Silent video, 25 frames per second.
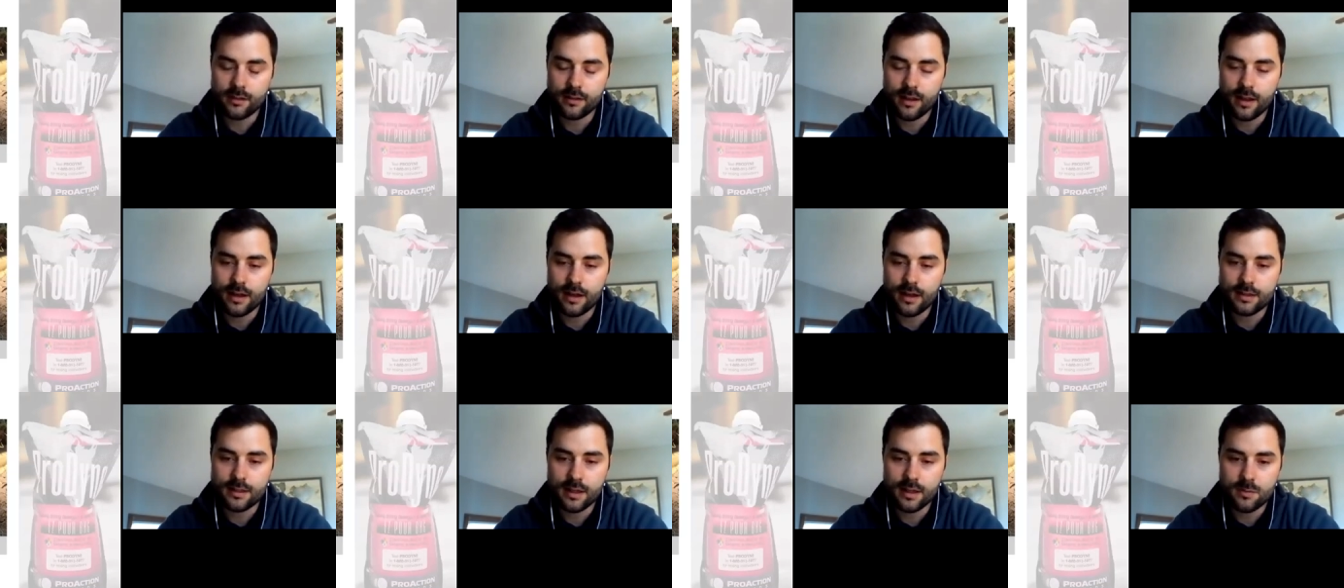a
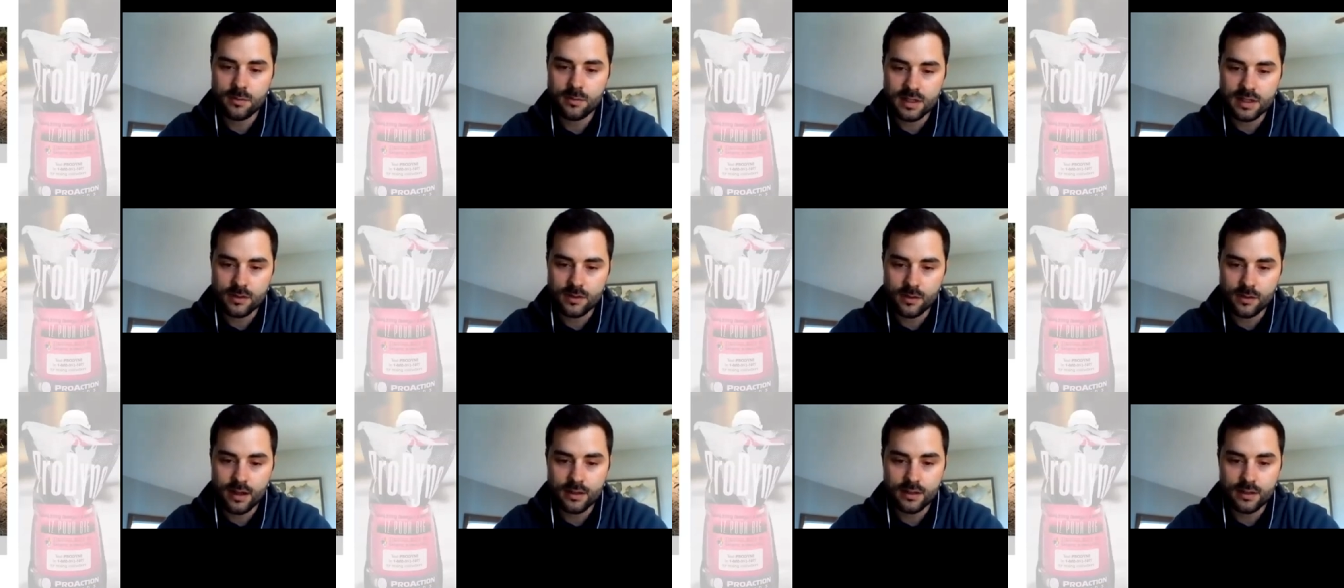lot of times
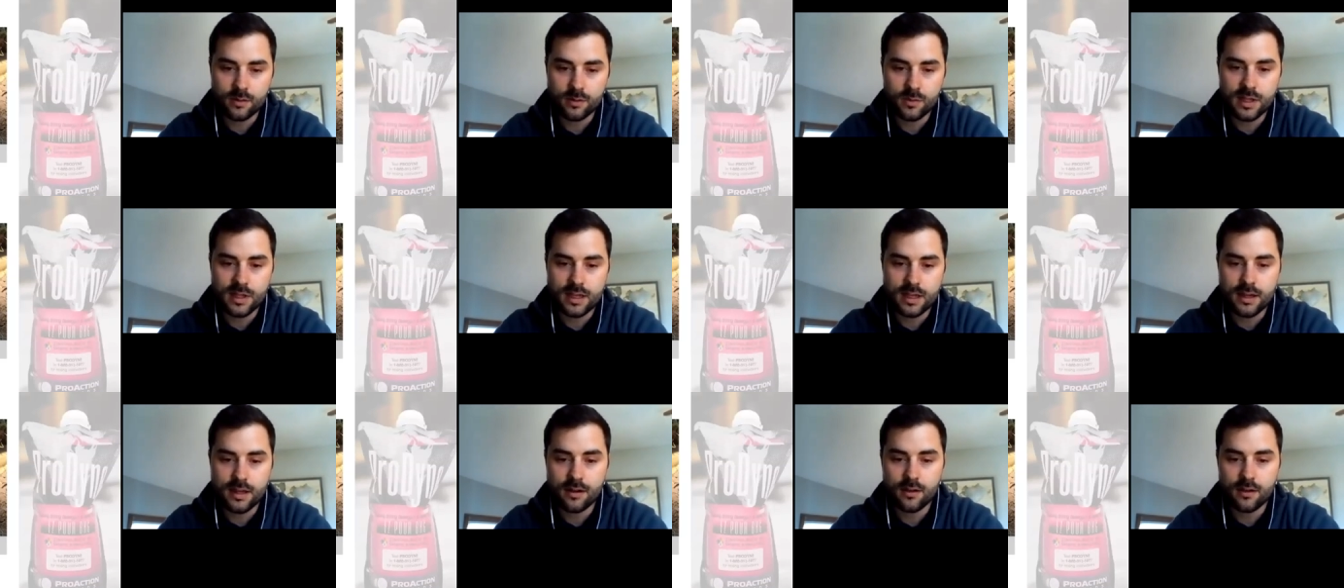these rods will
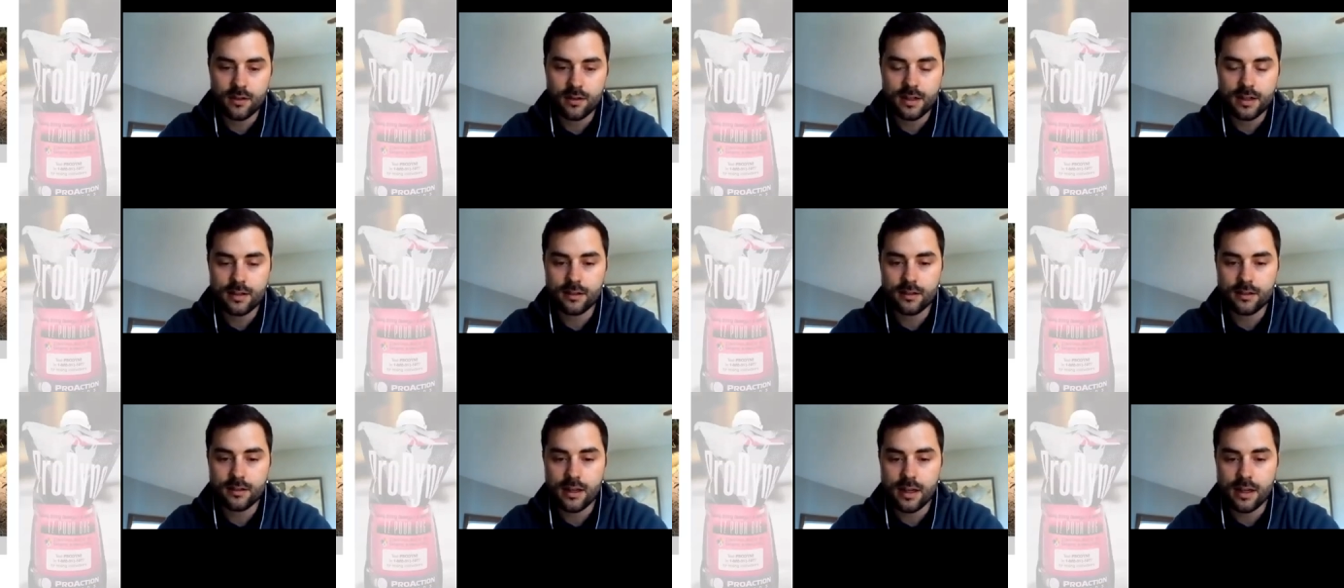be
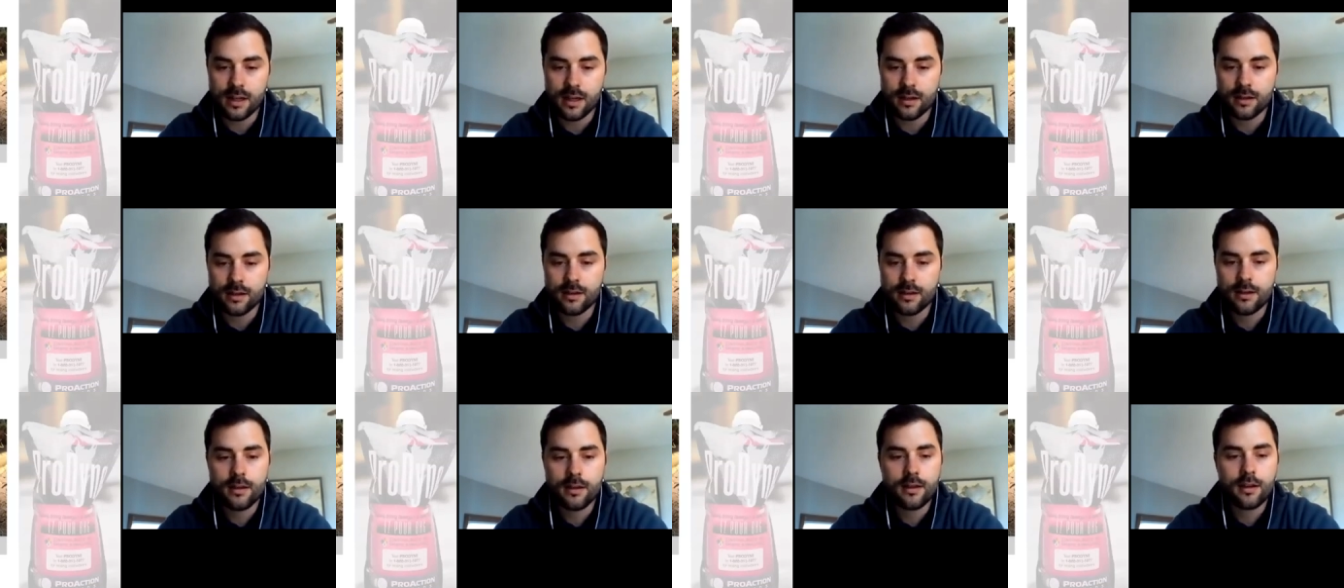nearly
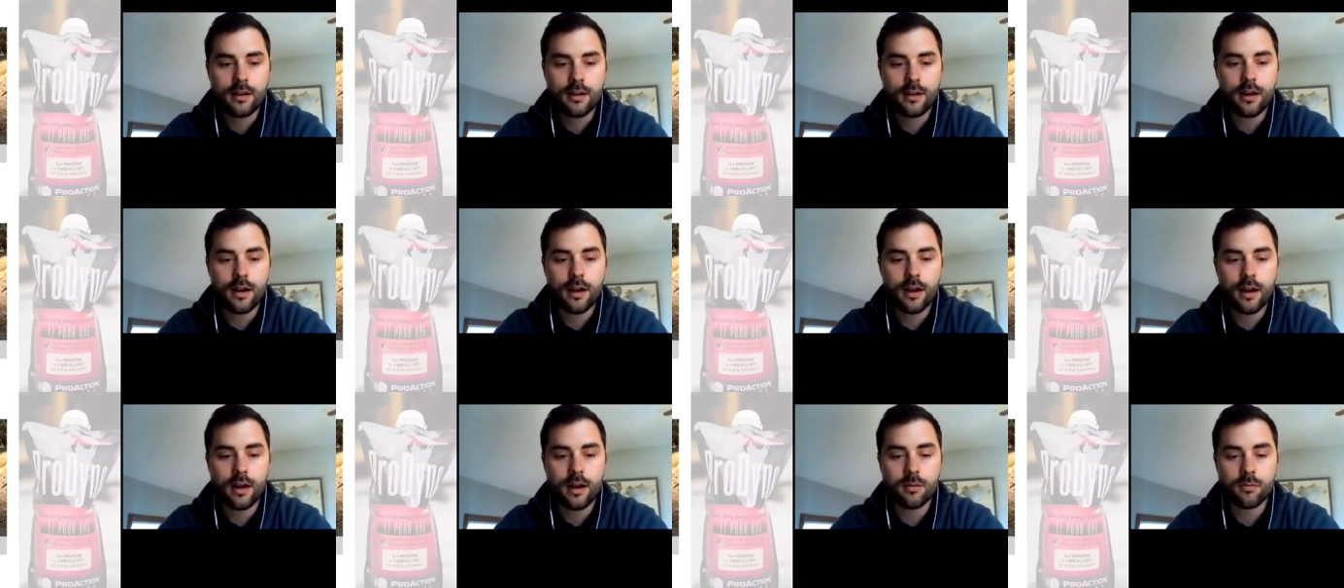clean
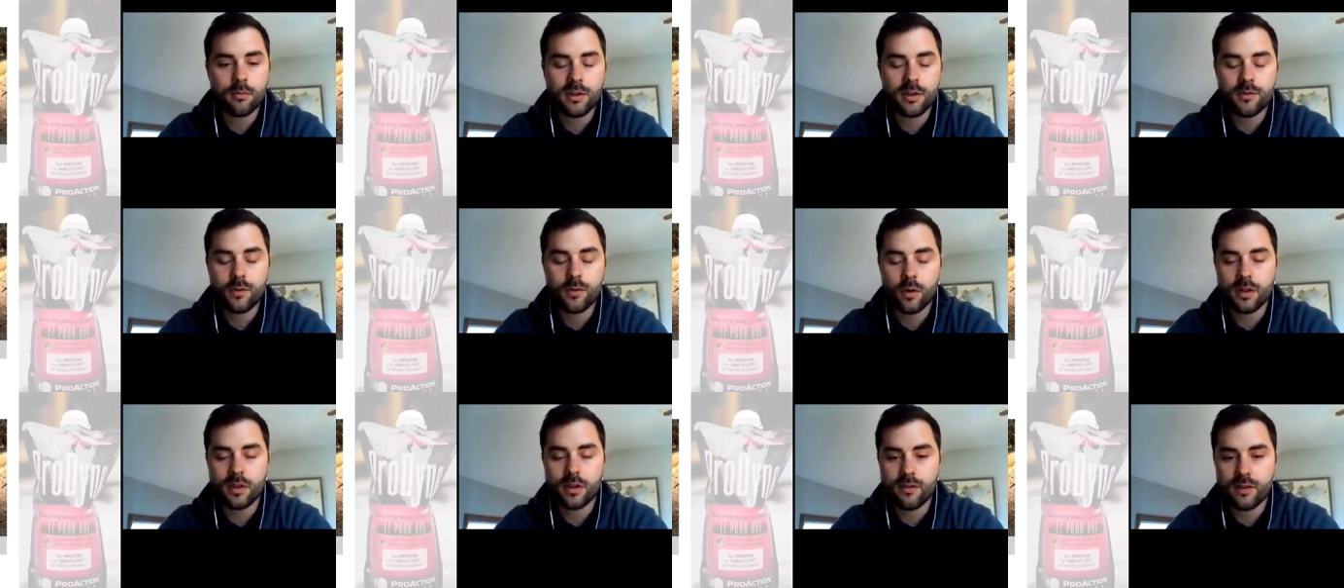
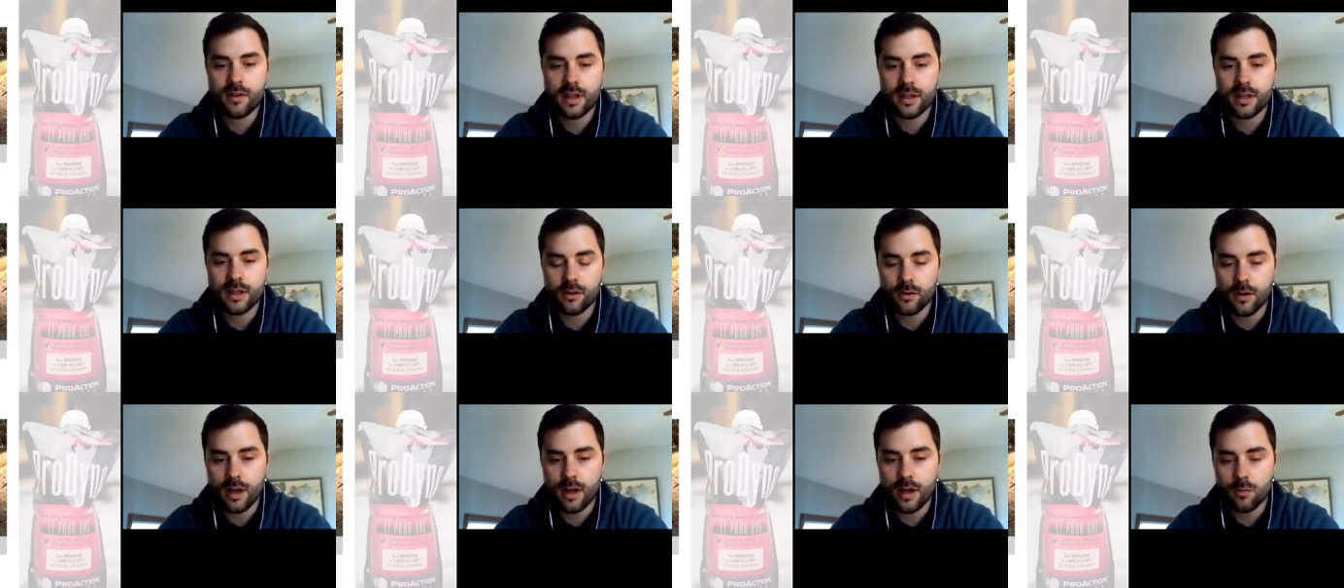before they even
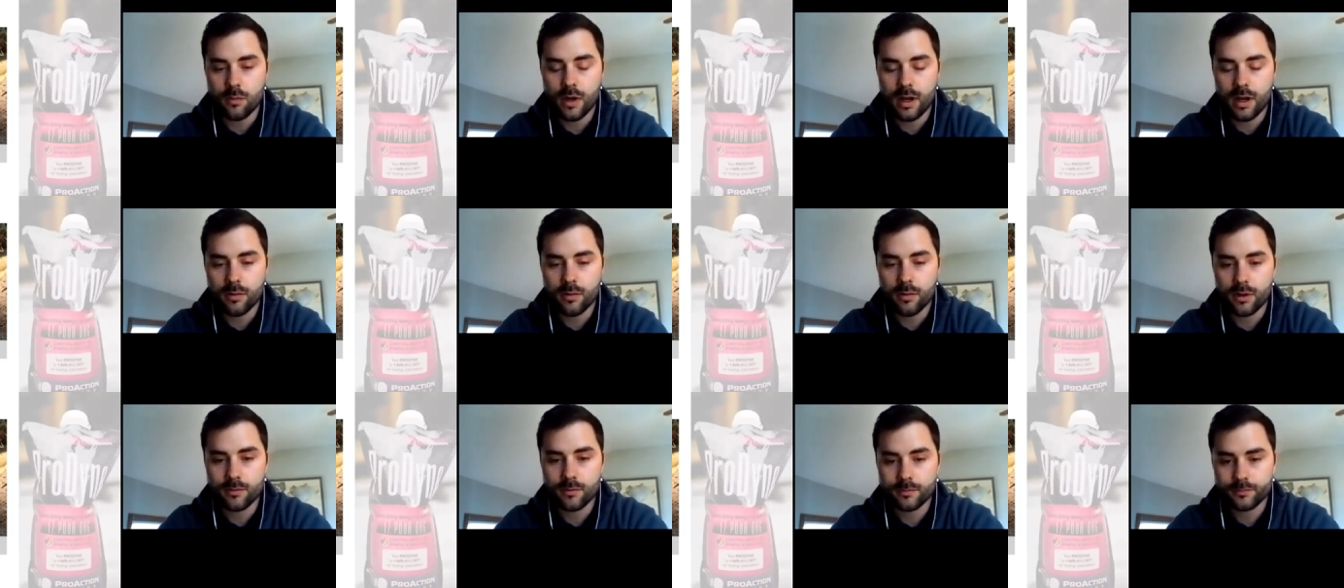hit the rod
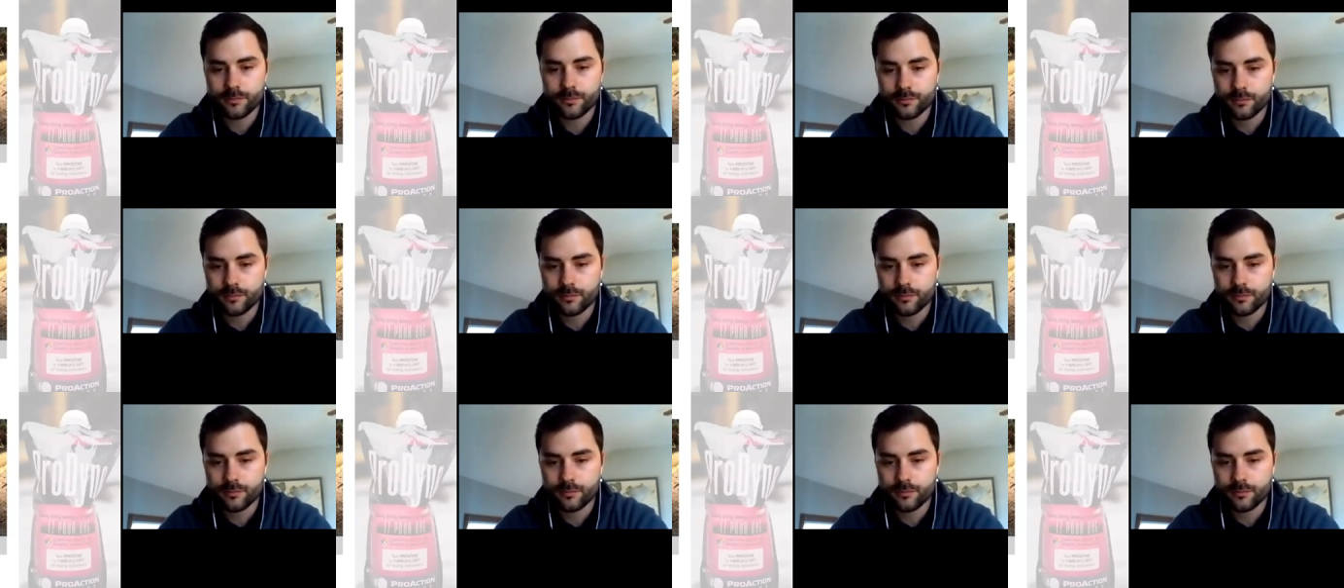wiper.